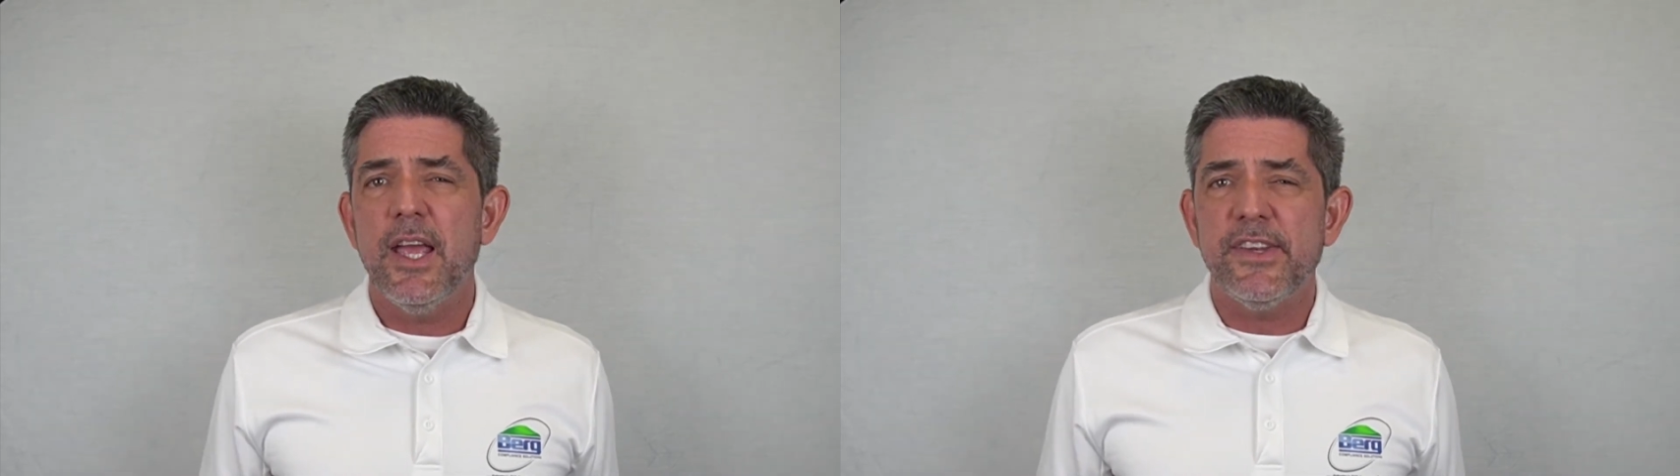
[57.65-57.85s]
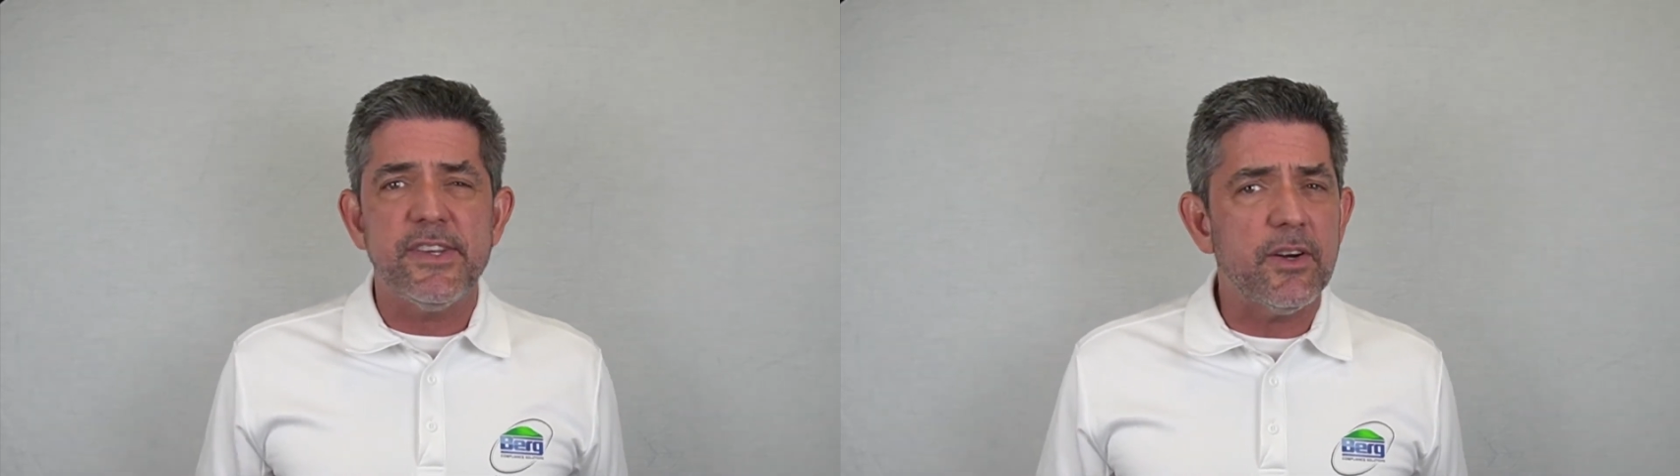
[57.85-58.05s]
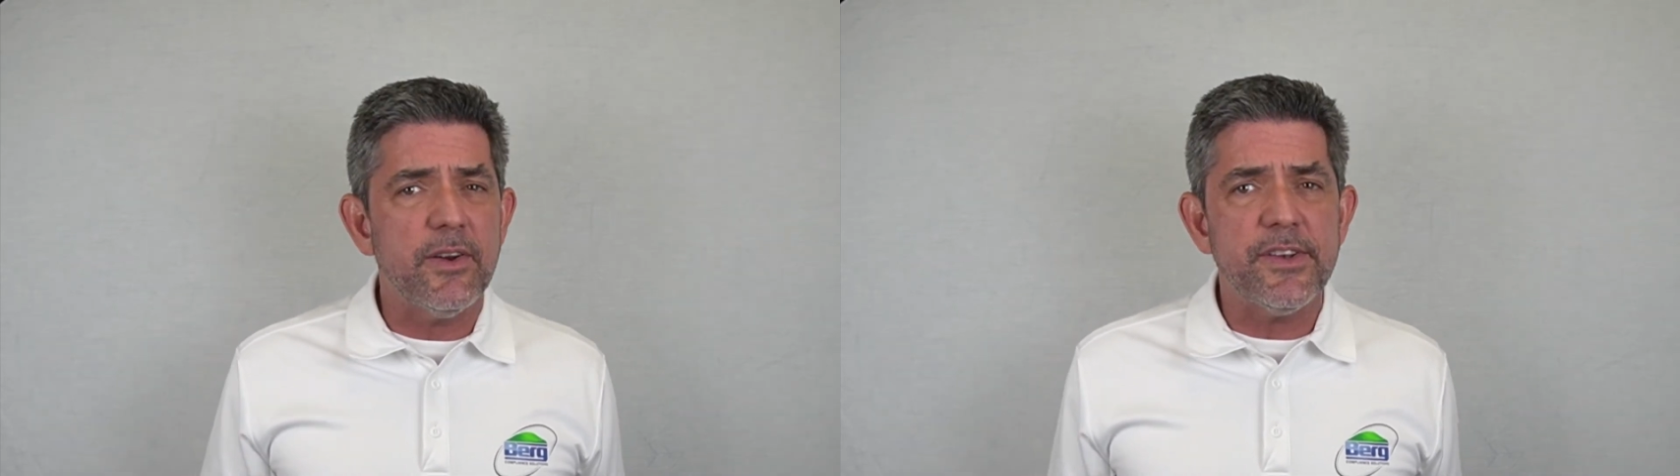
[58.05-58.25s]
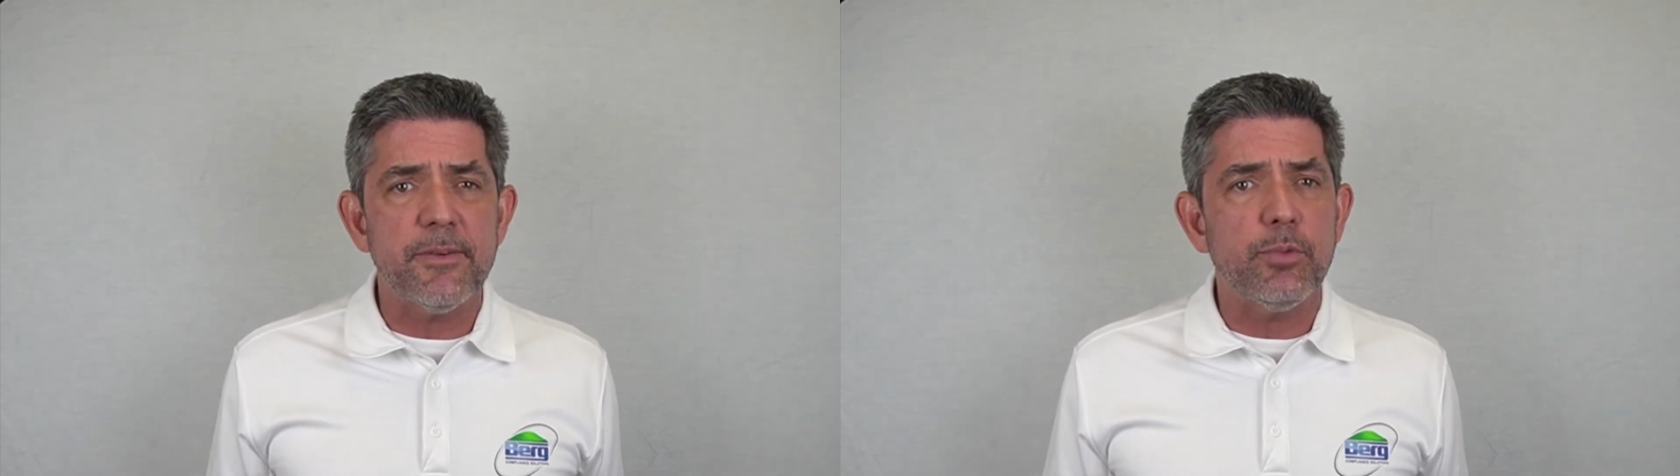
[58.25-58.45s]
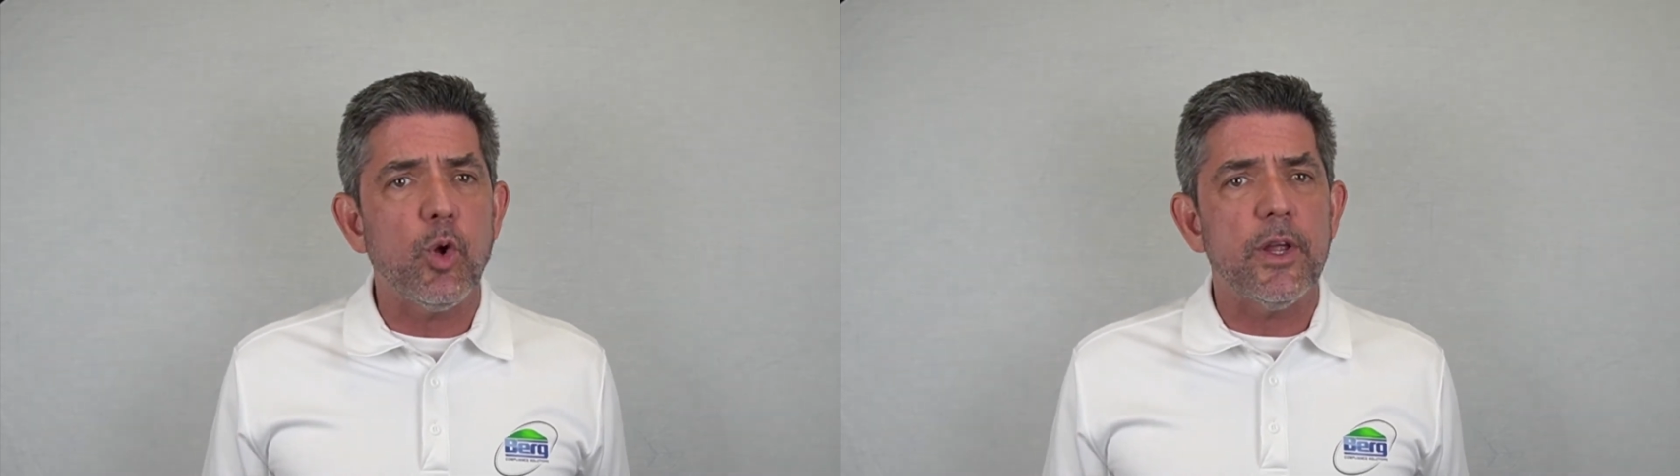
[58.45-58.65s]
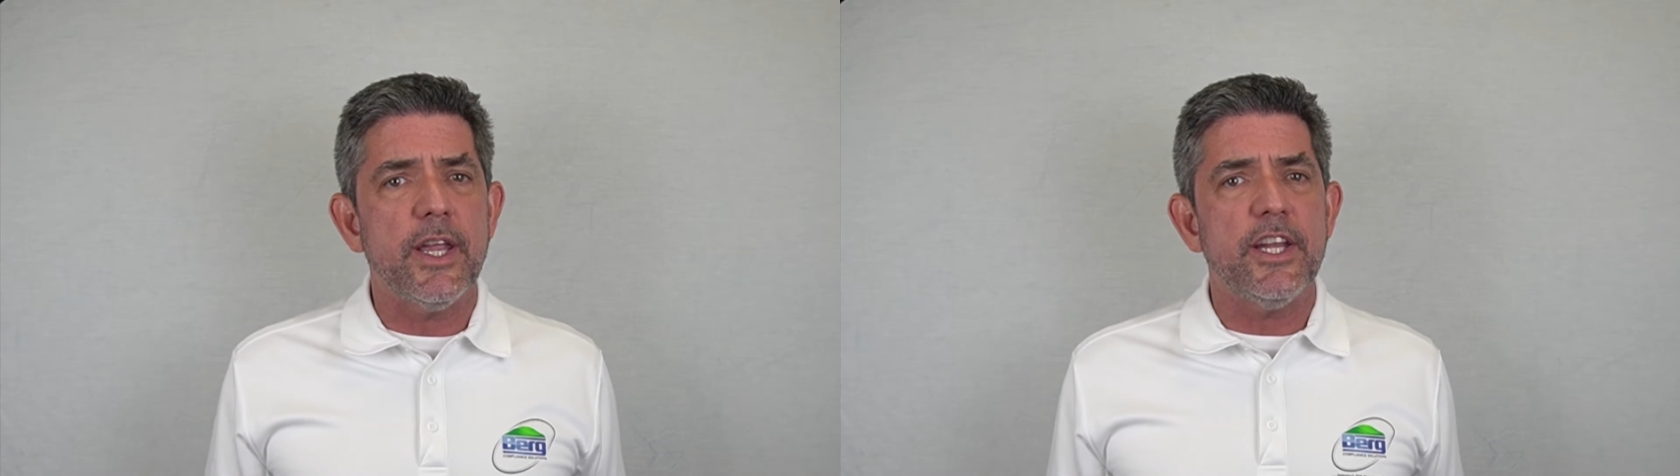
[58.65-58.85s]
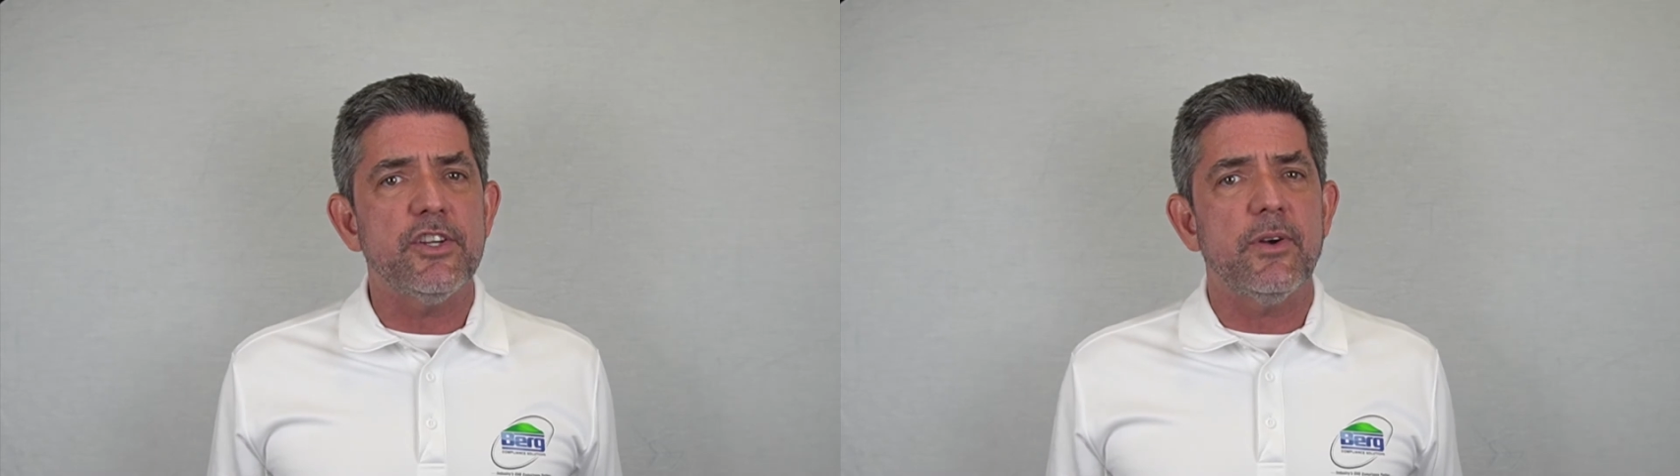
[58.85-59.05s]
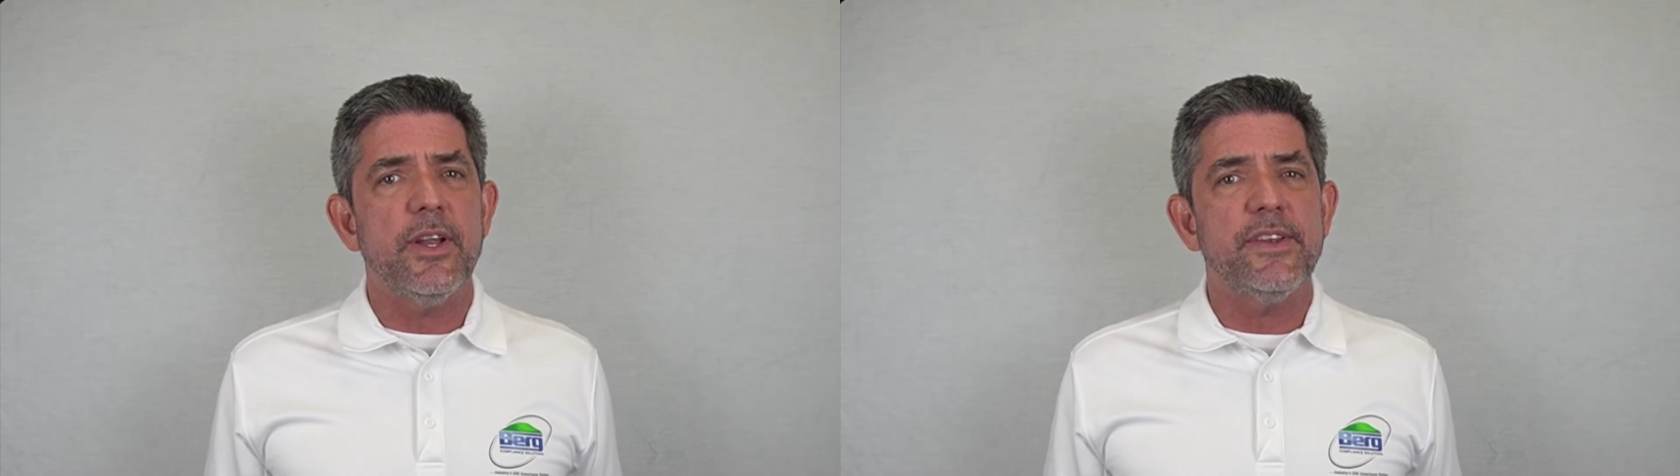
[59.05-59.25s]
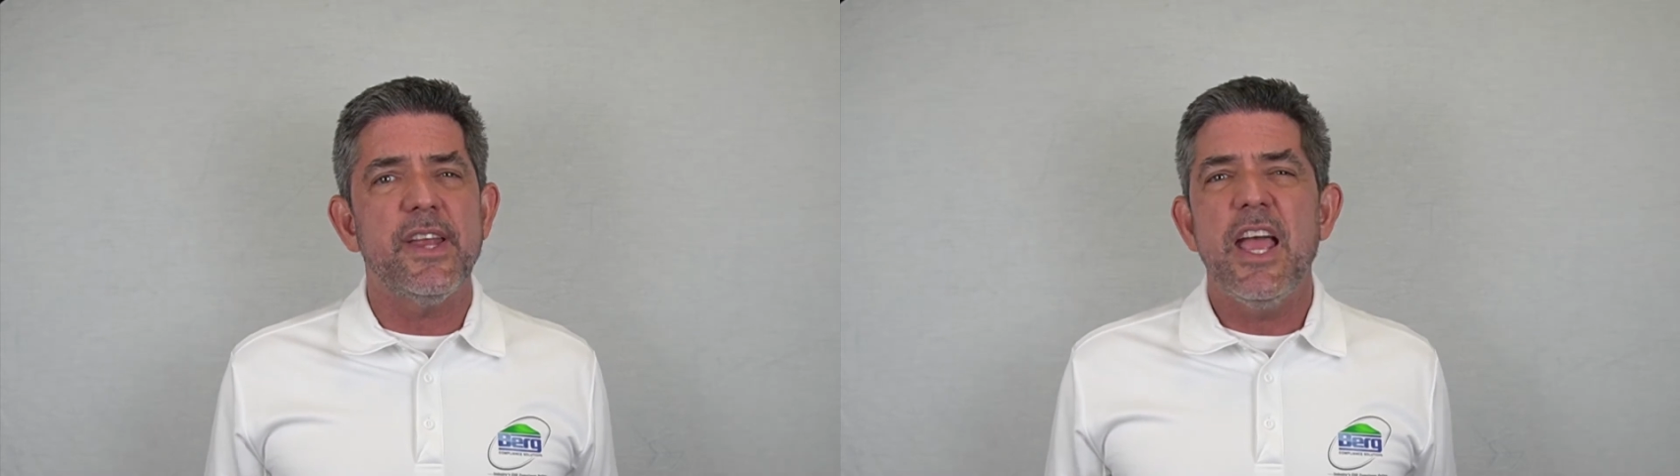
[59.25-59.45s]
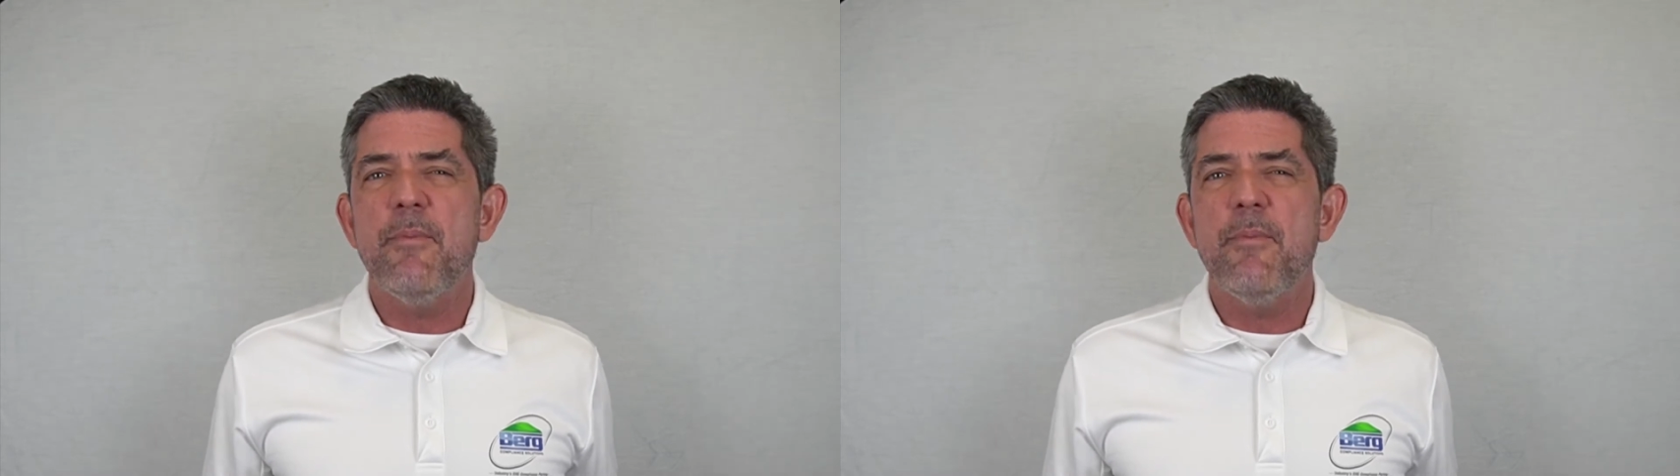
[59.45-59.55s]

serious employee injuries,